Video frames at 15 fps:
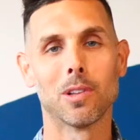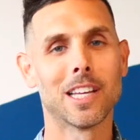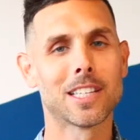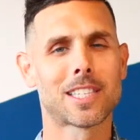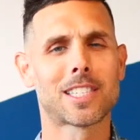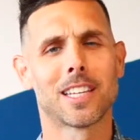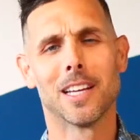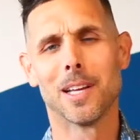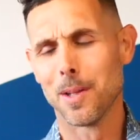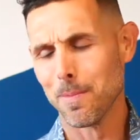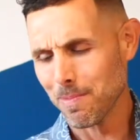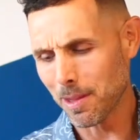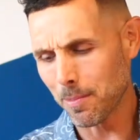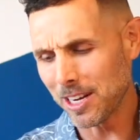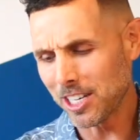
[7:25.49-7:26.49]
let
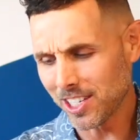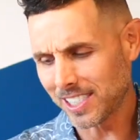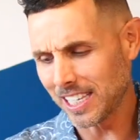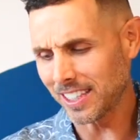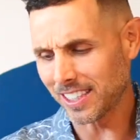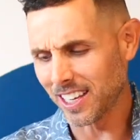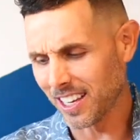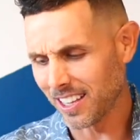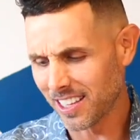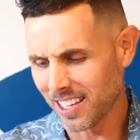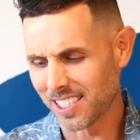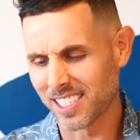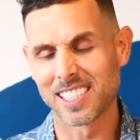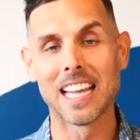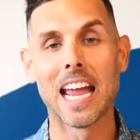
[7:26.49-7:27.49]
me just set the
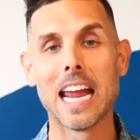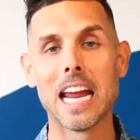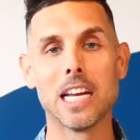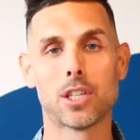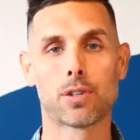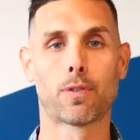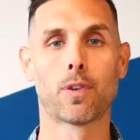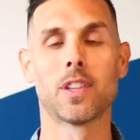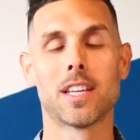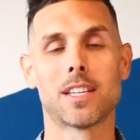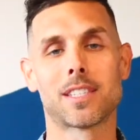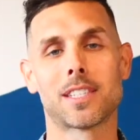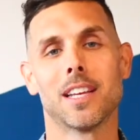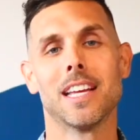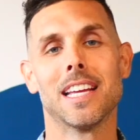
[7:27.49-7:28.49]
stage for
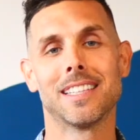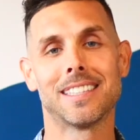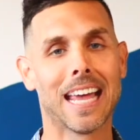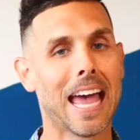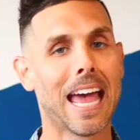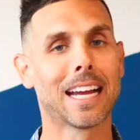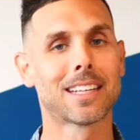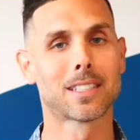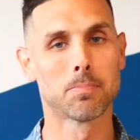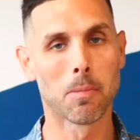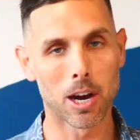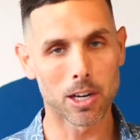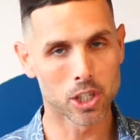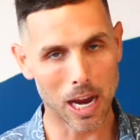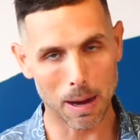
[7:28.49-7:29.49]
this text,
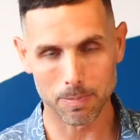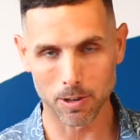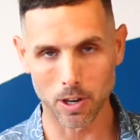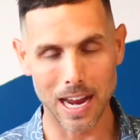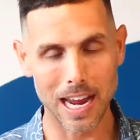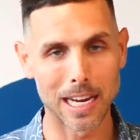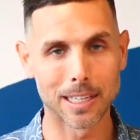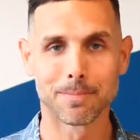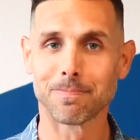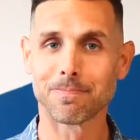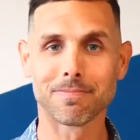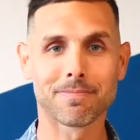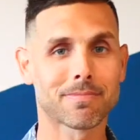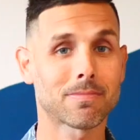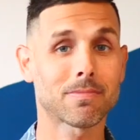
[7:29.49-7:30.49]
Mark chapter 8.
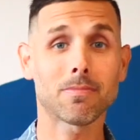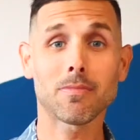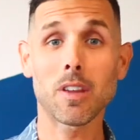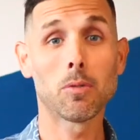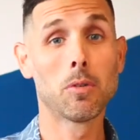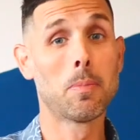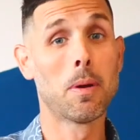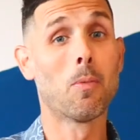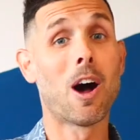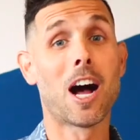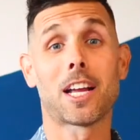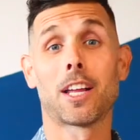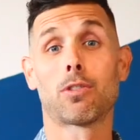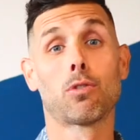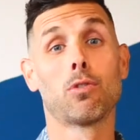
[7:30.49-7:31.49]
We've been
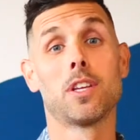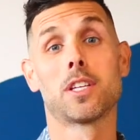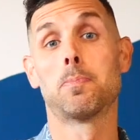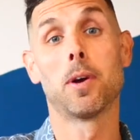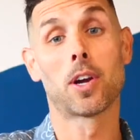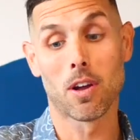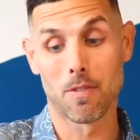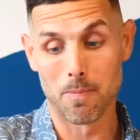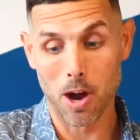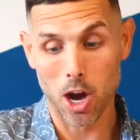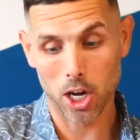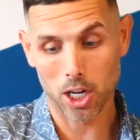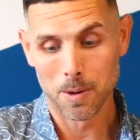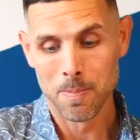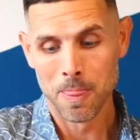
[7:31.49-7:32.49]
walking through this book of
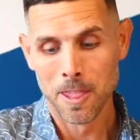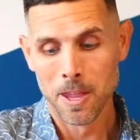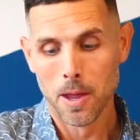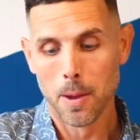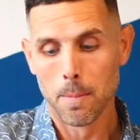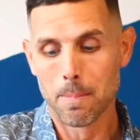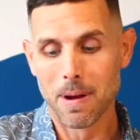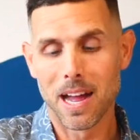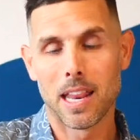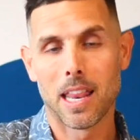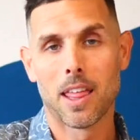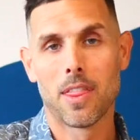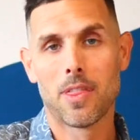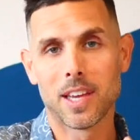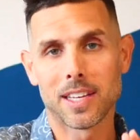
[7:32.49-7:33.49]
Mark,
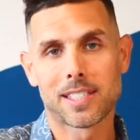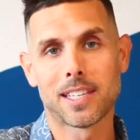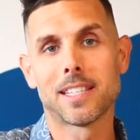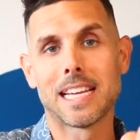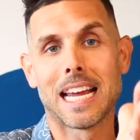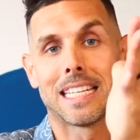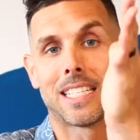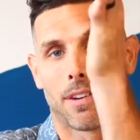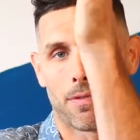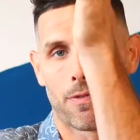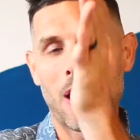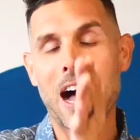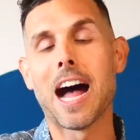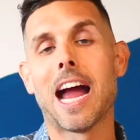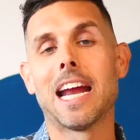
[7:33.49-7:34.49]
but this is a
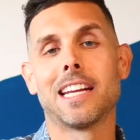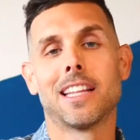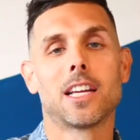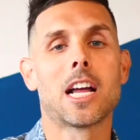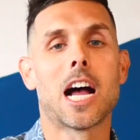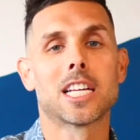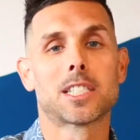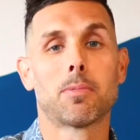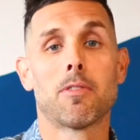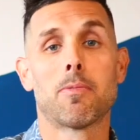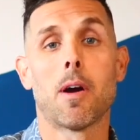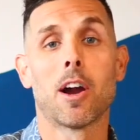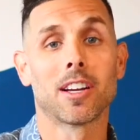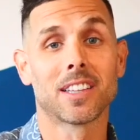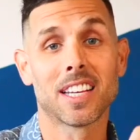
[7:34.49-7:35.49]
divide in the Gospel of
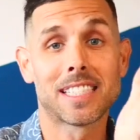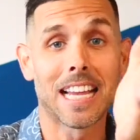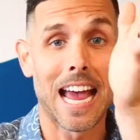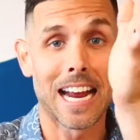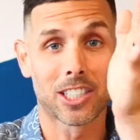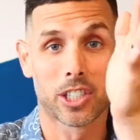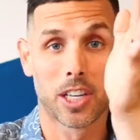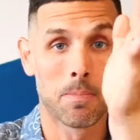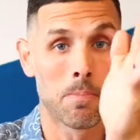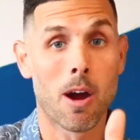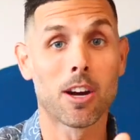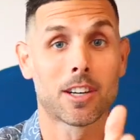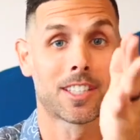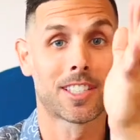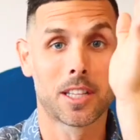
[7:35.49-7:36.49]
Mark. This actually
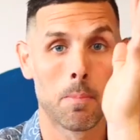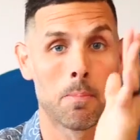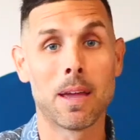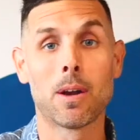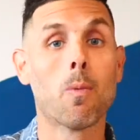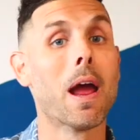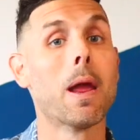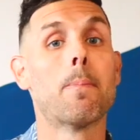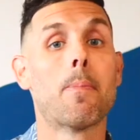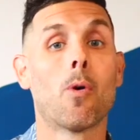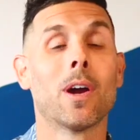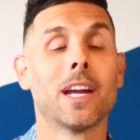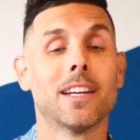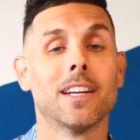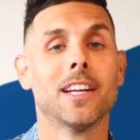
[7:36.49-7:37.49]
marks the midway
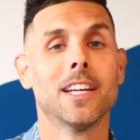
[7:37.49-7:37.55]
point.